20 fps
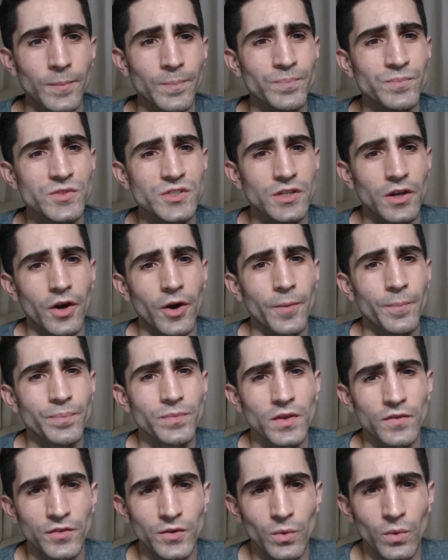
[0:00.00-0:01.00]
So
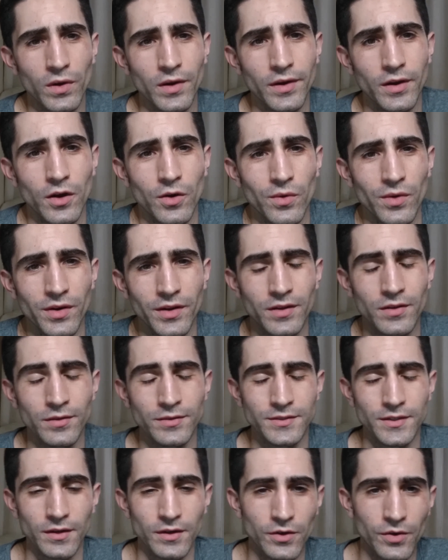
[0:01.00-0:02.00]
if you want to go ridiculous,
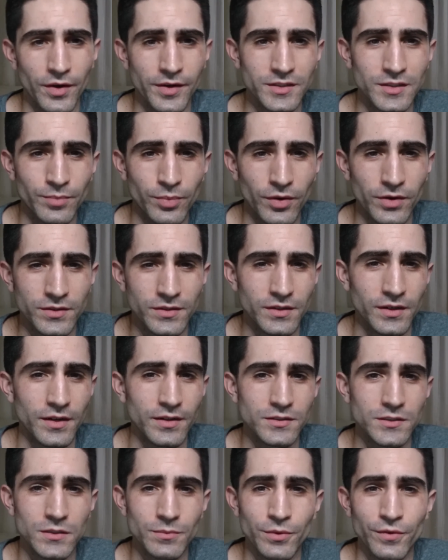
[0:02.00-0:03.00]
like a crazy person to get
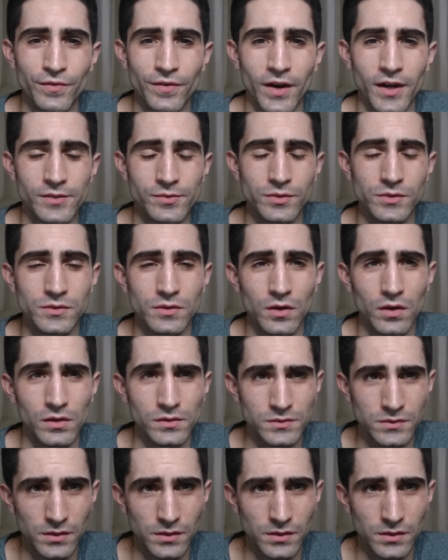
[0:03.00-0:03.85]
super fast results,